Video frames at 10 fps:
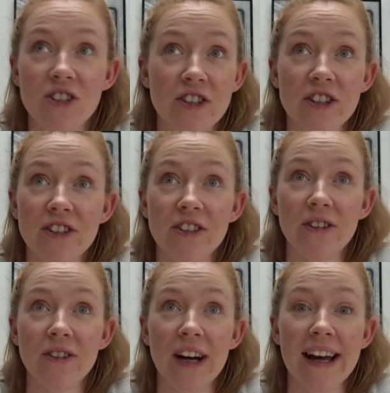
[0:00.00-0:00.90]

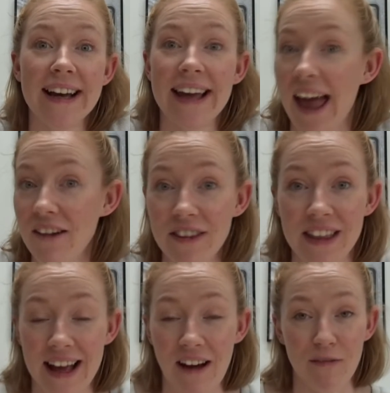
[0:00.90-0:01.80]
journal, get
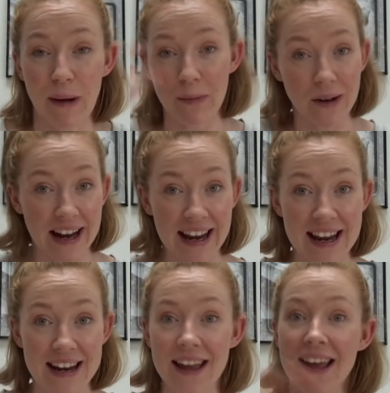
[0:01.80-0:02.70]
everything out of my
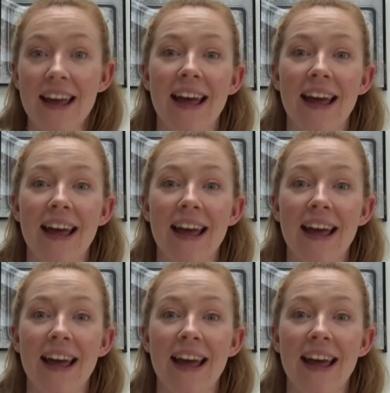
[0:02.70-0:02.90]
brain,